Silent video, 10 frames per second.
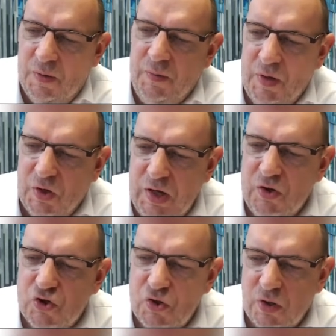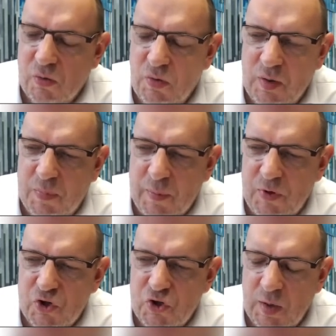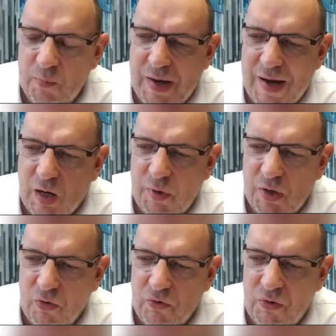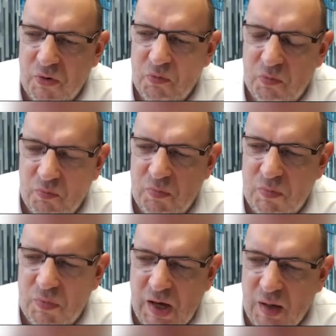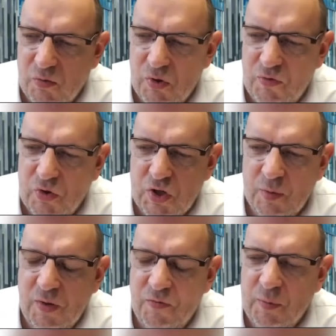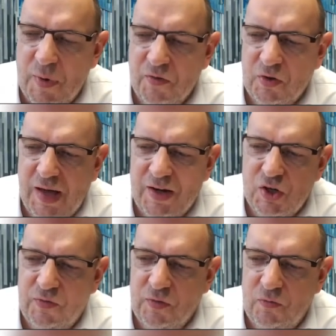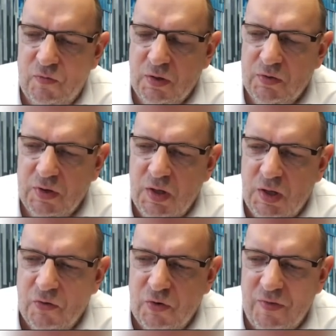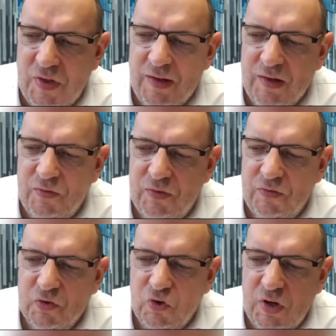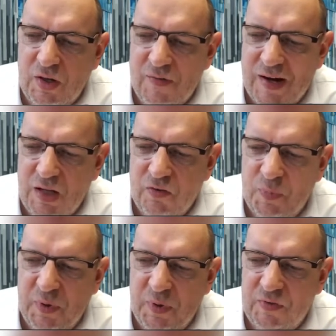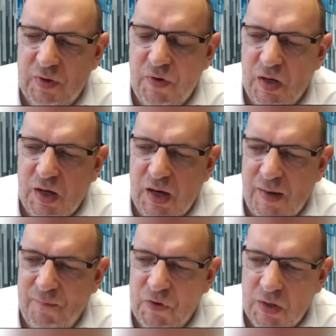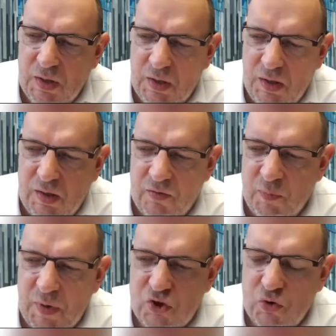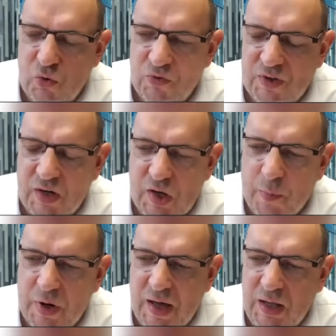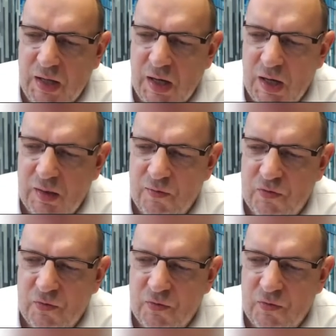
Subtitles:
reach, not only publishing in PR, but also researching about some other adjacent field. So in the end, it's really very specific, and it has much to do with career planning, and it's very